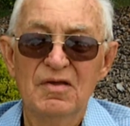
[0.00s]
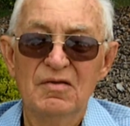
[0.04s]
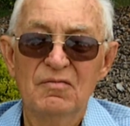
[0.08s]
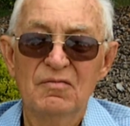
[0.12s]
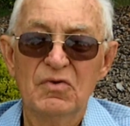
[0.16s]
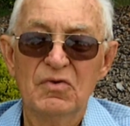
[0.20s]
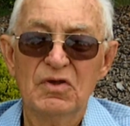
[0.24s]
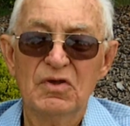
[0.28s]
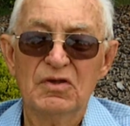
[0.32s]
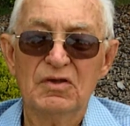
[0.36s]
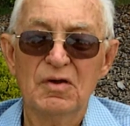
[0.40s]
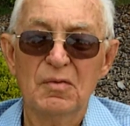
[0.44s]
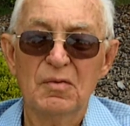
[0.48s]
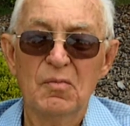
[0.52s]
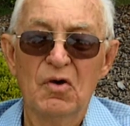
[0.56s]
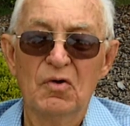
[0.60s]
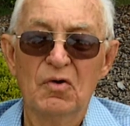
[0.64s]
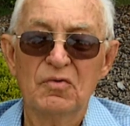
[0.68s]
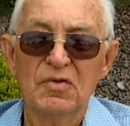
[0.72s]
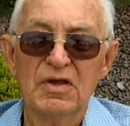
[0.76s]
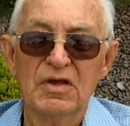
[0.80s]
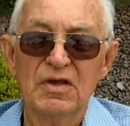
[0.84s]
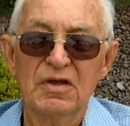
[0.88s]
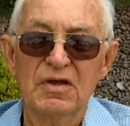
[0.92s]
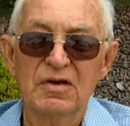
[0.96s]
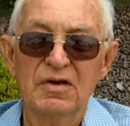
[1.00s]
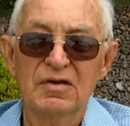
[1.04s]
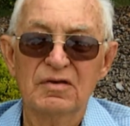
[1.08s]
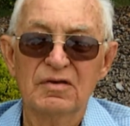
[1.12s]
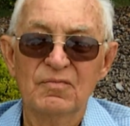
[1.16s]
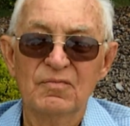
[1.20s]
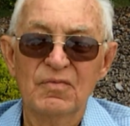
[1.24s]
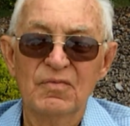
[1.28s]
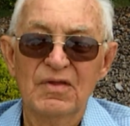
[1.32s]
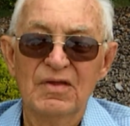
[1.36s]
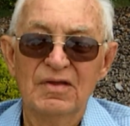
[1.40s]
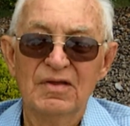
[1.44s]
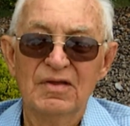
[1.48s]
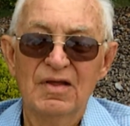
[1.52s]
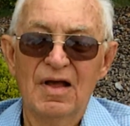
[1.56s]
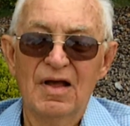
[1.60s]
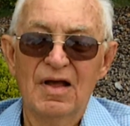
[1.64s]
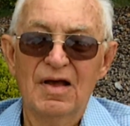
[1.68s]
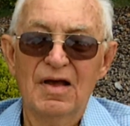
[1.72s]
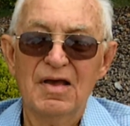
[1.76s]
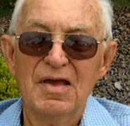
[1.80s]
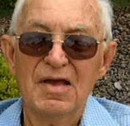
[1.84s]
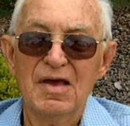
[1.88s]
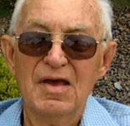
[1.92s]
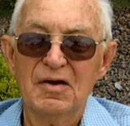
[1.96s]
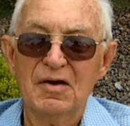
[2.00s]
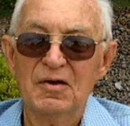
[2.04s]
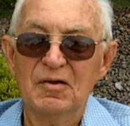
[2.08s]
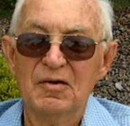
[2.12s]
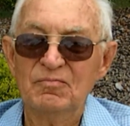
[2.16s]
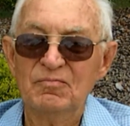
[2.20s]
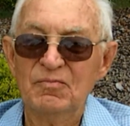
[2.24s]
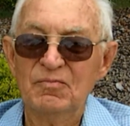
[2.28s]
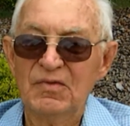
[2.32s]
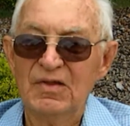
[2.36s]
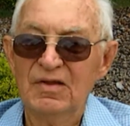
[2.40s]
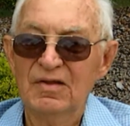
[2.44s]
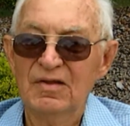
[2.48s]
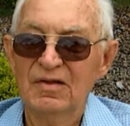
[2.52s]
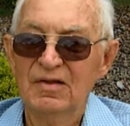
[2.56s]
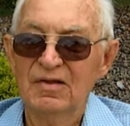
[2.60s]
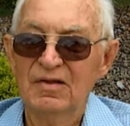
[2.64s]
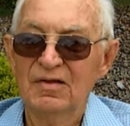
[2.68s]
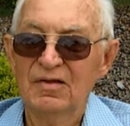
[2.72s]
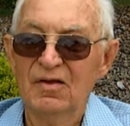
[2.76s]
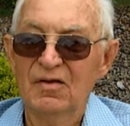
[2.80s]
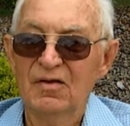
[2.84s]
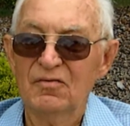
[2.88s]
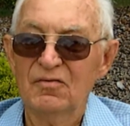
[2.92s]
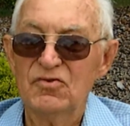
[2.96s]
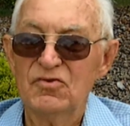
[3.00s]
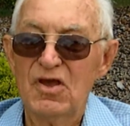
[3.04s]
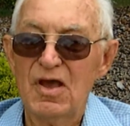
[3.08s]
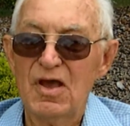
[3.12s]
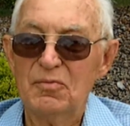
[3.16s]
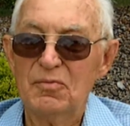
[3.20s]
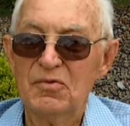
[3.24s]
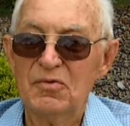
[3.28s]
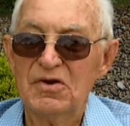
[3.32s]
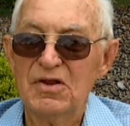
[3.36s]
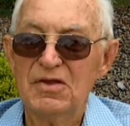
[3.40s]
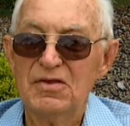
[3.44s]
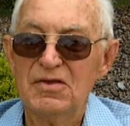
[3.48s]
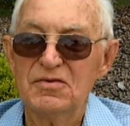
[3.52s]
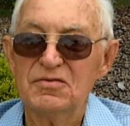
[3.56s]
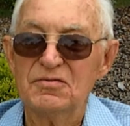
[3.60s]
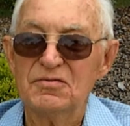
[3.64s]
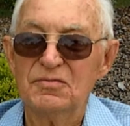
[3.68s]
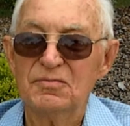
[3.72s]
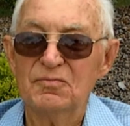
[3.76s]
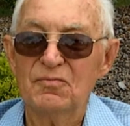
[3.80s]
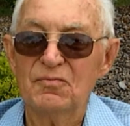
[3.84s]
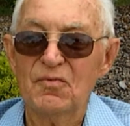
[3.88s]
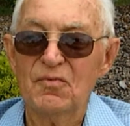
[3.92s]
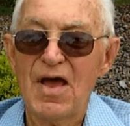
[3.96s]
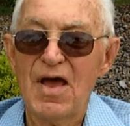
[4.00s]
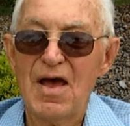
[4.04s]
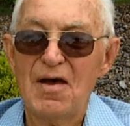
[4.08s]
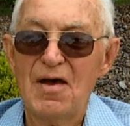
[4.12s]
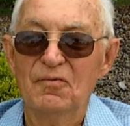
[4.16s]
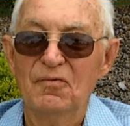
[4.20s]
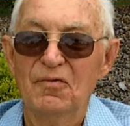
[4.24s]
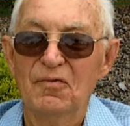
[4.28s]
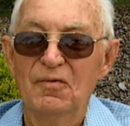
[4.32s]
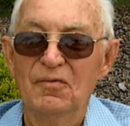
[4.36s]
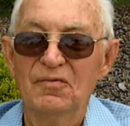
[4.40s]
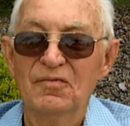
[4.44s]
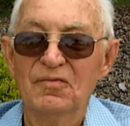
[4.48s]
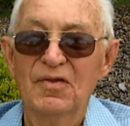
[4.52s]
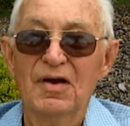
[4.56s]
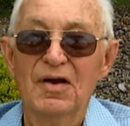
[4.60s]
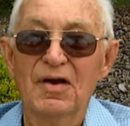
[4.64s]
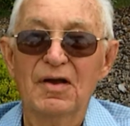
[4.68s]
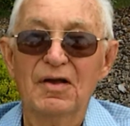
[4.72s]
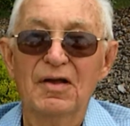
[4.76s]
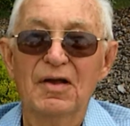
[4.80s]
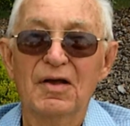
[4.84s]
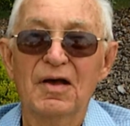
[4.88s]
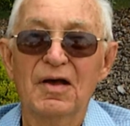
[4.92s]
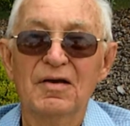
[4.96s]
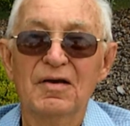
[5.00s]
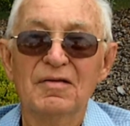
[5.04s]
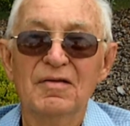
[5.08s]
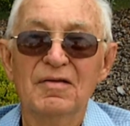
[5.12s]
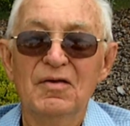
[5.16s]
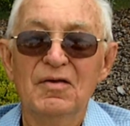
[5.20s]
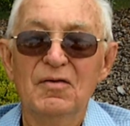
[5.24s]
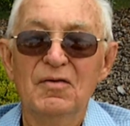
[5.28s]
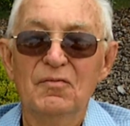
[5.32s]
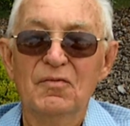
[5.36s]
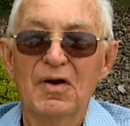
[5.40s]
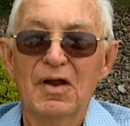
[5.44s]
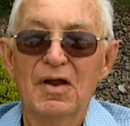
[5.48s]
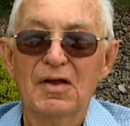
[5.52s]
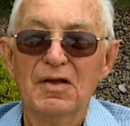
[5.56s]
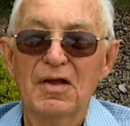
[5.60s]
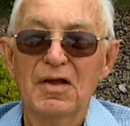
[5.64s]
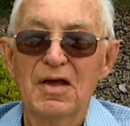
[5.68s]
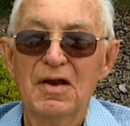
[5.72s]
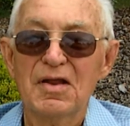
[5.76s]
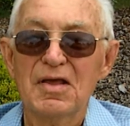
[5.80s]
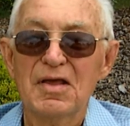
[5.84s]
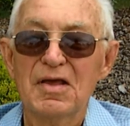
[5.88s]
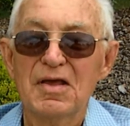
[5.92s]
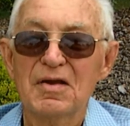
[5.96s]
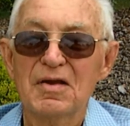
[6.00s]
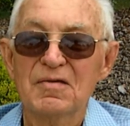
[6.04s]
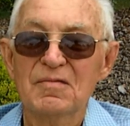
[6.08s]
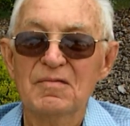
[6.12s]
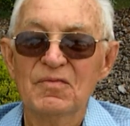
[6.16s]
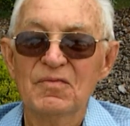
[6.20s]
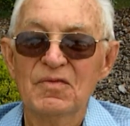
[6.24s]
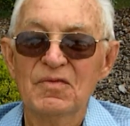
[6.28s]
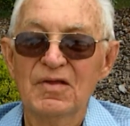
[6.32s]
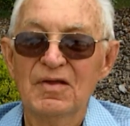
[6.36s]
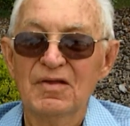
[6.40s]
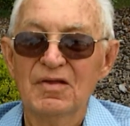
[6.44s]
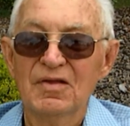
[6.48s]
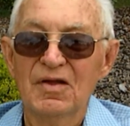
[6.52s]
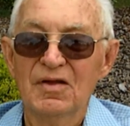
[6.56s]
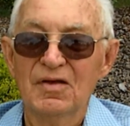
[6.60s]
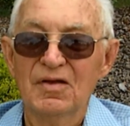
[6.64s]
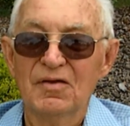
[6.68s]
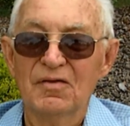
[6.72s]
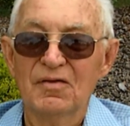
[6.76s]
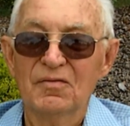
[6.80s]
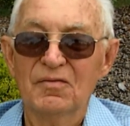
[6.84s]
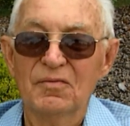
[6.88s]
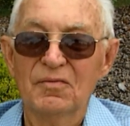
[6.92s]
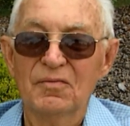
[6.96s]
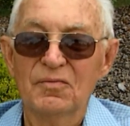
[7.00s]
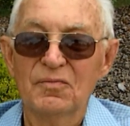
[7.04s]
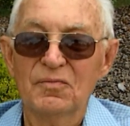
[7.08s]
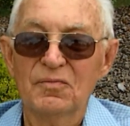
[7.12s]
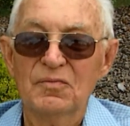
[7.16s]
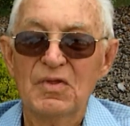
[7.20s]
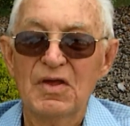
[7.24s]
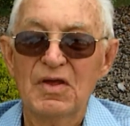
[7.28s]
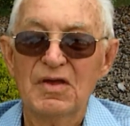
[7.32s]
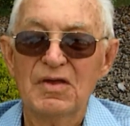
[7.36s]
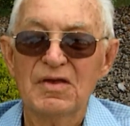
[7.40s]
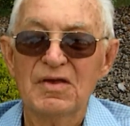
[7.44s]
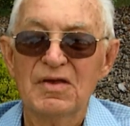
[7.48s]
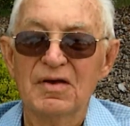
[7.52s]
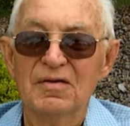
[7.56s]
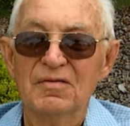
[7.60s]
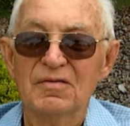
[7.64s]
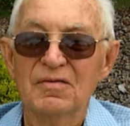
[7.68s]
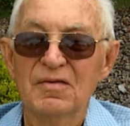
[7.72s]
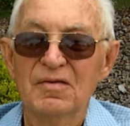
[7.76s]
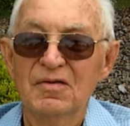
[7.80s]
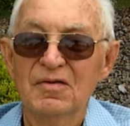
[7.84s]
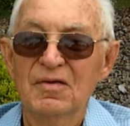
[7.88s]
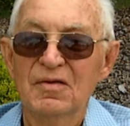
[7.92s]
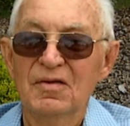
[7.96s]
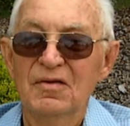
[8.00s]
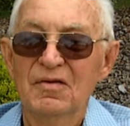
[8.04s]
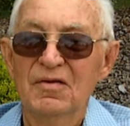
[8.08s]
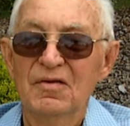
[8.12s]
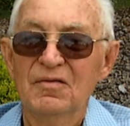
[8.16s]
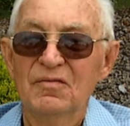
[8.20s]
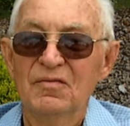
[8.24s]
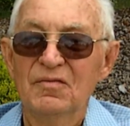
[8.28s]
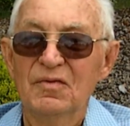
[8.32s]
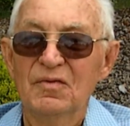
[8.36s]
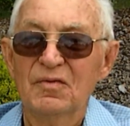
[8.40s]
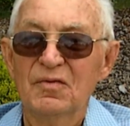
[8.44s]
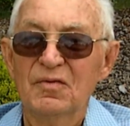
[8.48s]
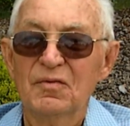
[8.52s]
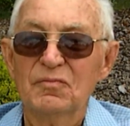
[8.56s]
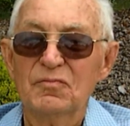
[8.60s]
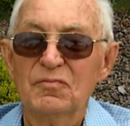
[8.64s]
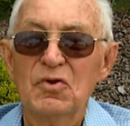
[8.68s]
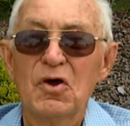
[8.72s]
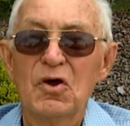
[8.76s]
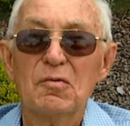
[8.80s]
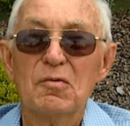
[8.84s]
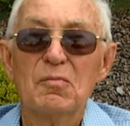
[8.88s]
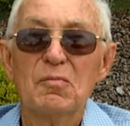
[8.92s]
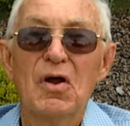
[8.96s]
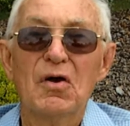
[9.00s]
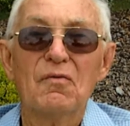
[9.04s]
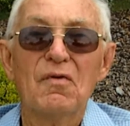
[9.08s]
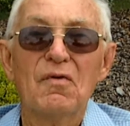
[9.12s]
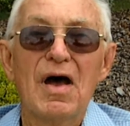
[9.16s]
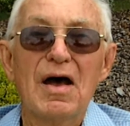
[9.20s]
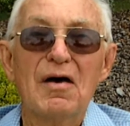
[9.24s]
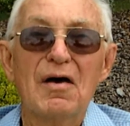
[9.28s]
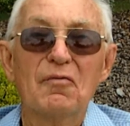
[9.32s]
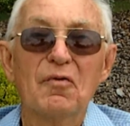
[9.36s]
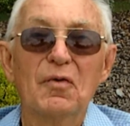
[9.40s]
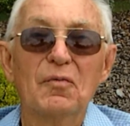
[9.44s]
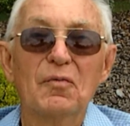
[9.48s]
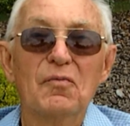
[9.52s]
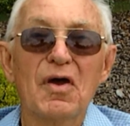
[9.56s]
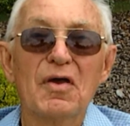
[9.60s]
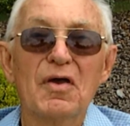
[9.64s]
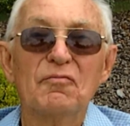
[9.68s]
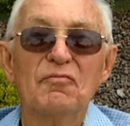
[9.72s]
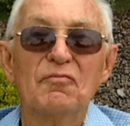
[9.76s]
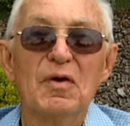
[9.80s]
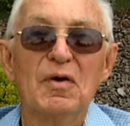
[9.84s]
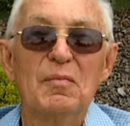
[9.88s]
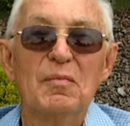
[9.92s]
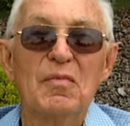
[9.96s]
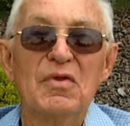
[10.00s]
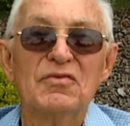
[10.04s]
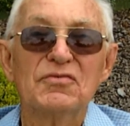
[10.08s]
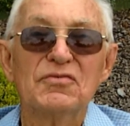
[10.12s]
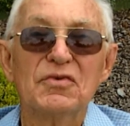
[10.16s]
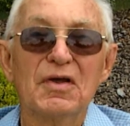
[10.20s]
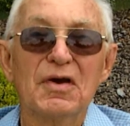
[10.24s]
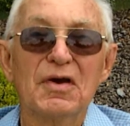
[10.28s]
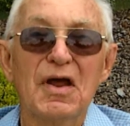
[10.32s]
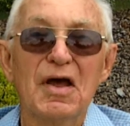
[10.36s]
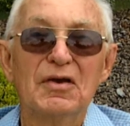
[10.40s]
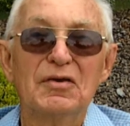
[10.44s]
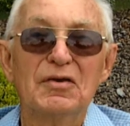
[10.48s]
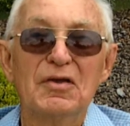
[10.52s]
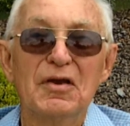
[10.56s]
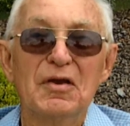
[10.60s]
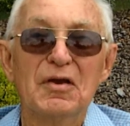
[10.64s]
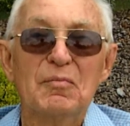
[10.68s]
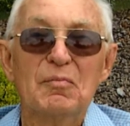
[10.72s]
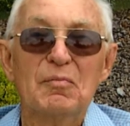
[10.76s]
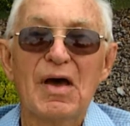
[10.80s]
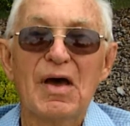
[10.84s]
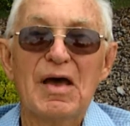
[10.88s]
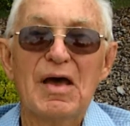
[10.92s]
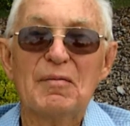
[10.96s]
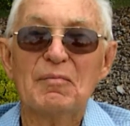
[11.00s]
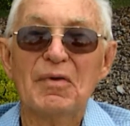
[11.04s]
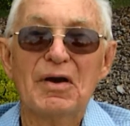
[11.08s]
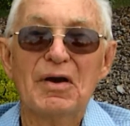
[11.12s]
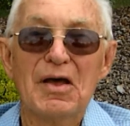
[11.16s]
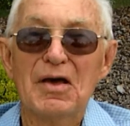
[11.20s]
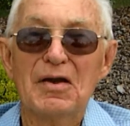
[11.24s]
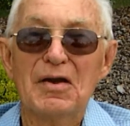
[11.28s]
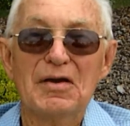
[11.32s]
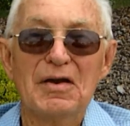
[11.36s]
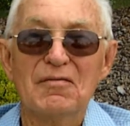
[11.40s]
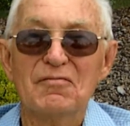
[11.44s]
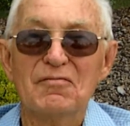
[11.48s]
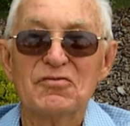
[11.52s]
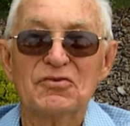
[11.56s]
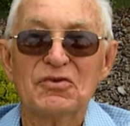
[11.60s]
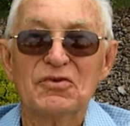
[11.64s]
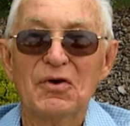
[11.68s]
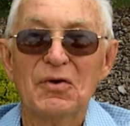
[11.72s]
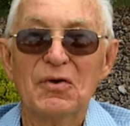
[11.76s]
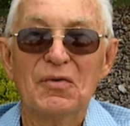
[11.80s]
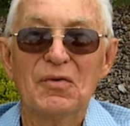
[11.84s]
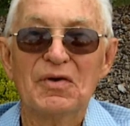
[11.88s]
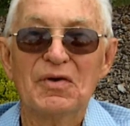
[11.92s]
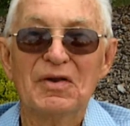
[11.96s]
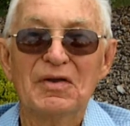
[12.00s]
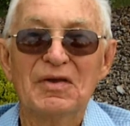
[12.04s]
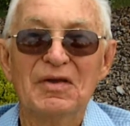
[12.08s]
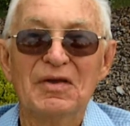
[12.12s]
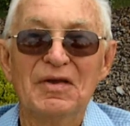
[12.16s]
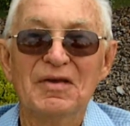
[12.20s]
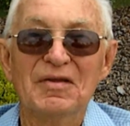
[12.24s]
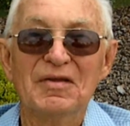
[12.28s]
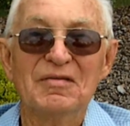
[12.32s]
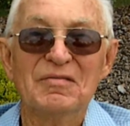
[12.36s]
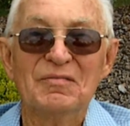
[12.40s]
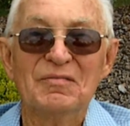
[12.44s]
We come on in. And I had a Japanese rifle that I got. When I got in, they took my rifle away from me and said I'd get it back, but I never saw it again.